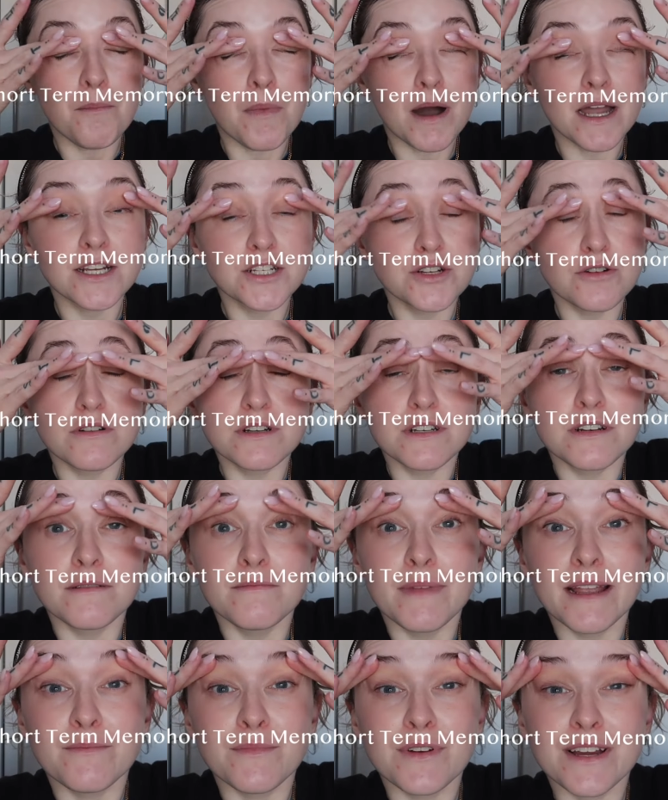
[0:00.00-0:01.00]
my short-term
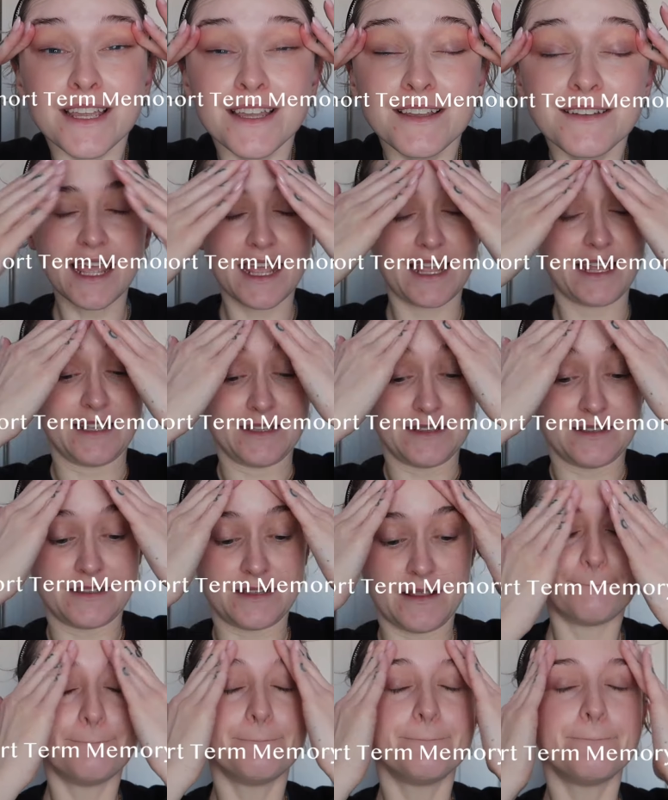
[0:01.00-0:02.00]
memory
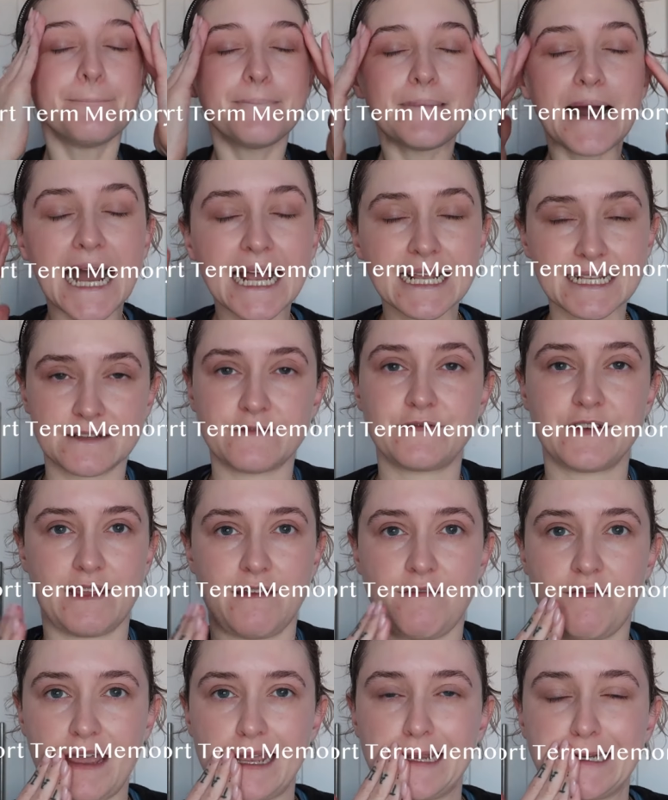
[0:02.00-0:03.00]
is massively
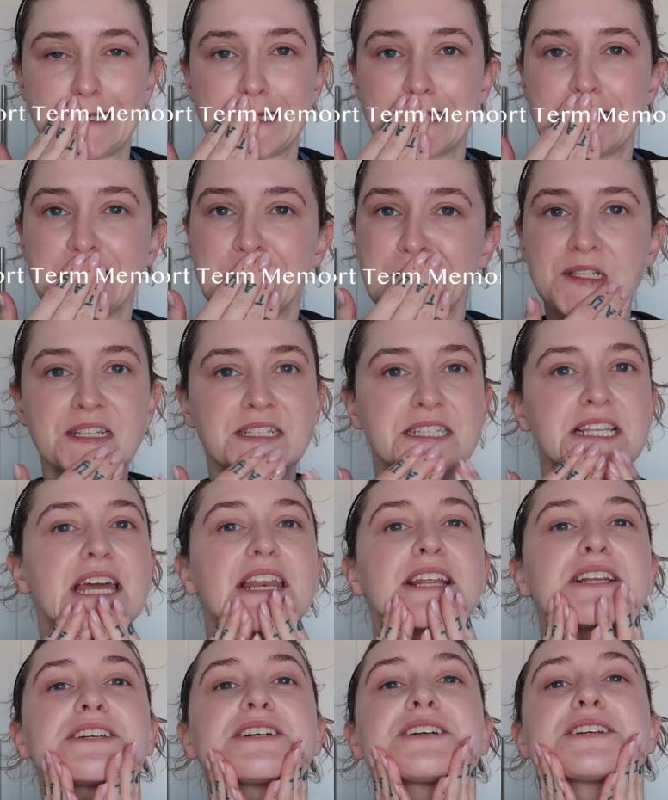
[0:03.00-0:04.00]
affected since
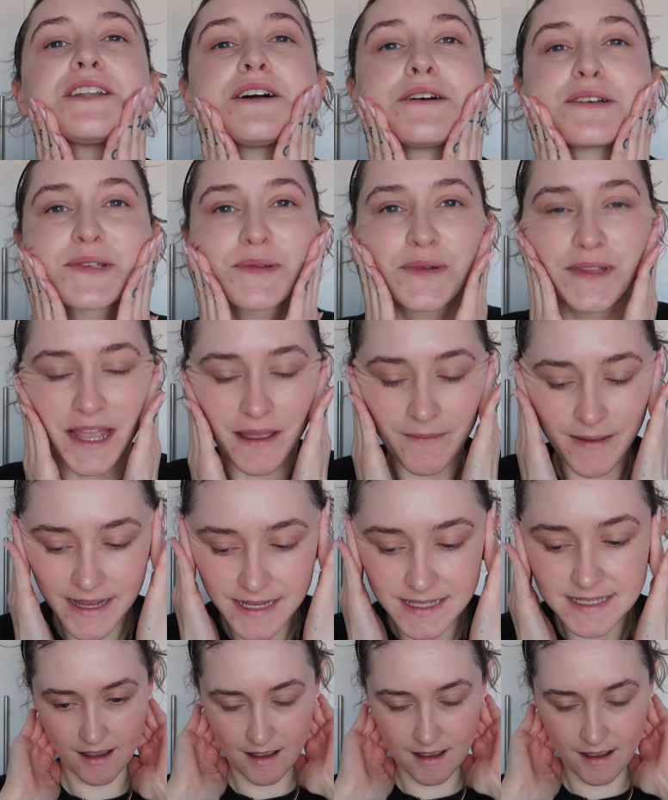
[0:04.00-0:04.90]
getting diagnosed with M S.